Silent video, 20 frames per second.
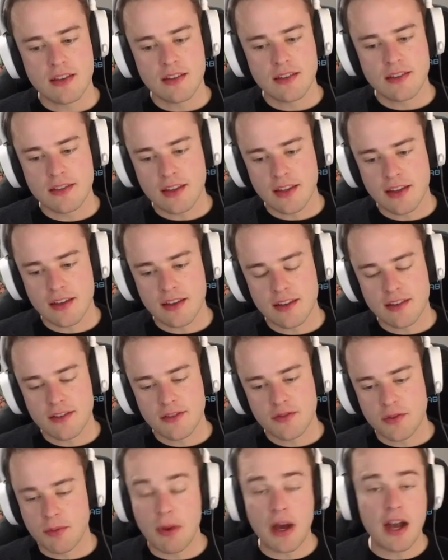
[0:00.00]

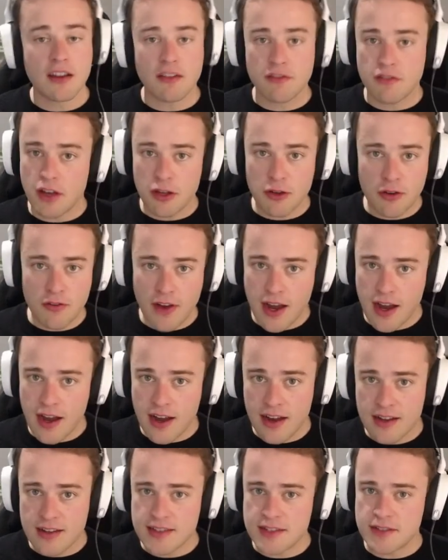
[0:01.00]
the market value of
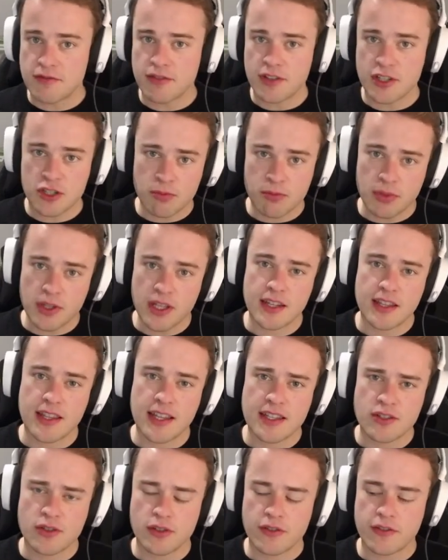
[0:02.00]
cards in Flesh and Blood and
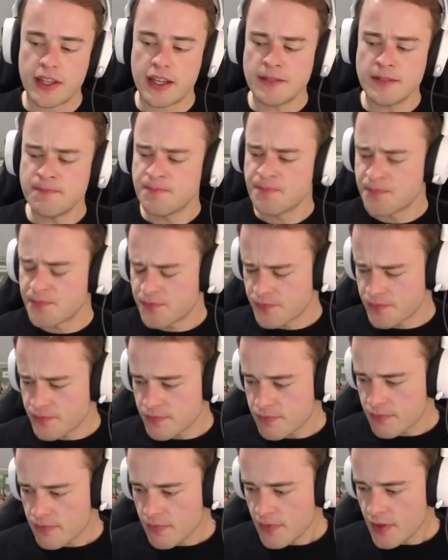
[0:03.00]
that sort of thing.
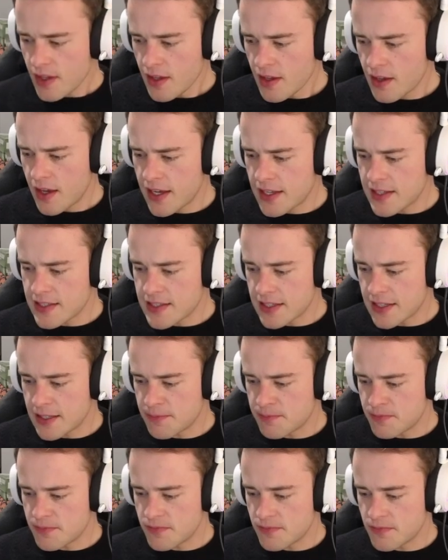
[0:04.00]
And
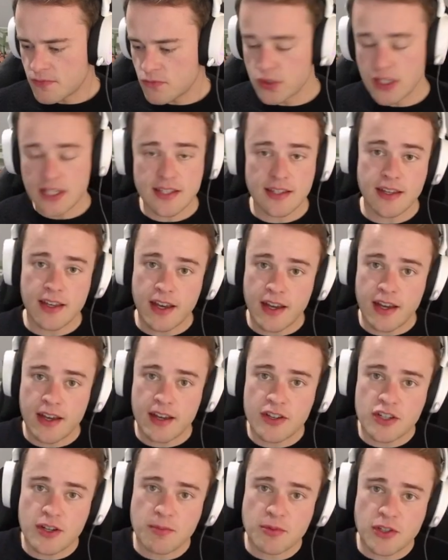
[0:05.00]
recently I
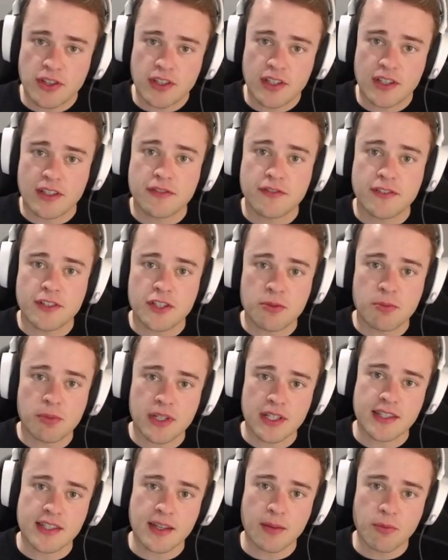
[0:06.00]
jumped on the Flesh and
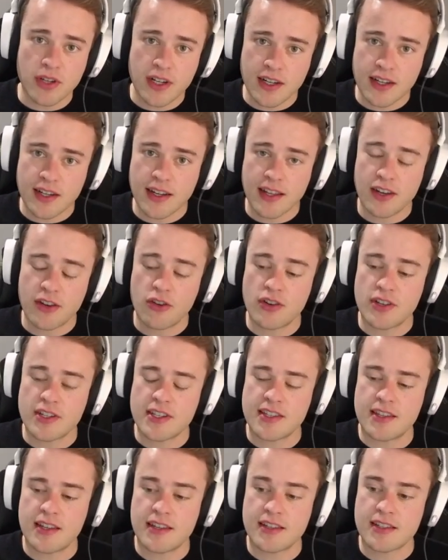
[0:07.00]
Blood subreddit and
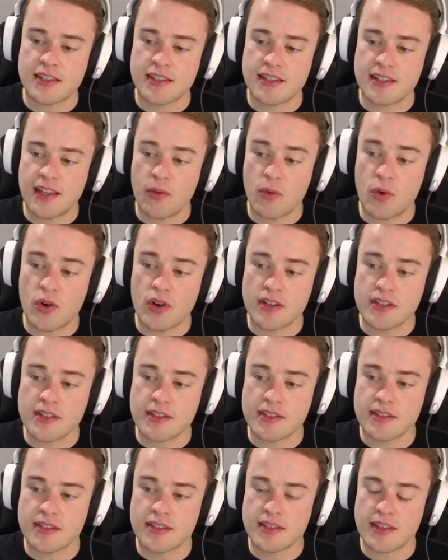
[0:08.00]
noticed that there
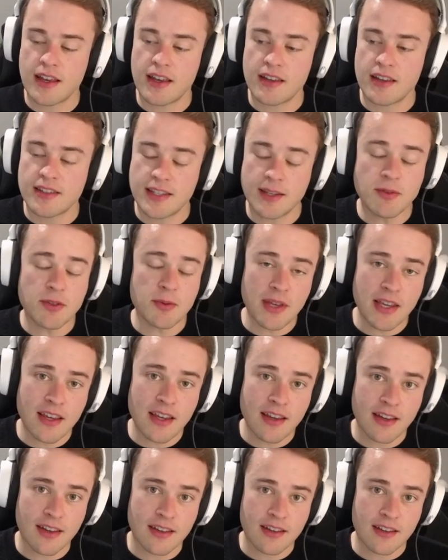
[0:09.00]
was, seemed to
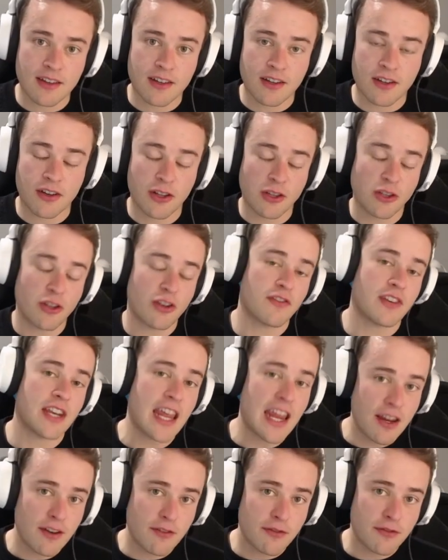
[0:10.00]
be a lot of
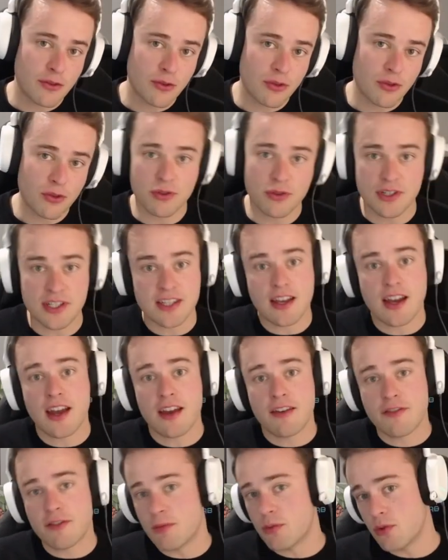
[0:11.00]
need for or desire
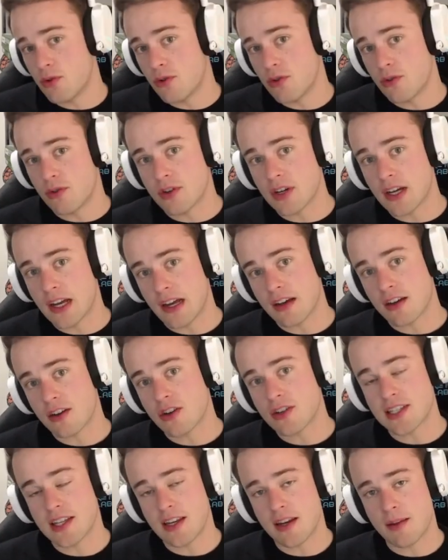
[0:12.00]
for more
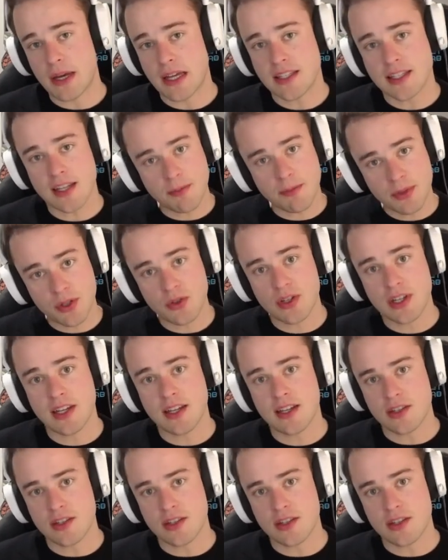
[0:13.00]
content about deck building and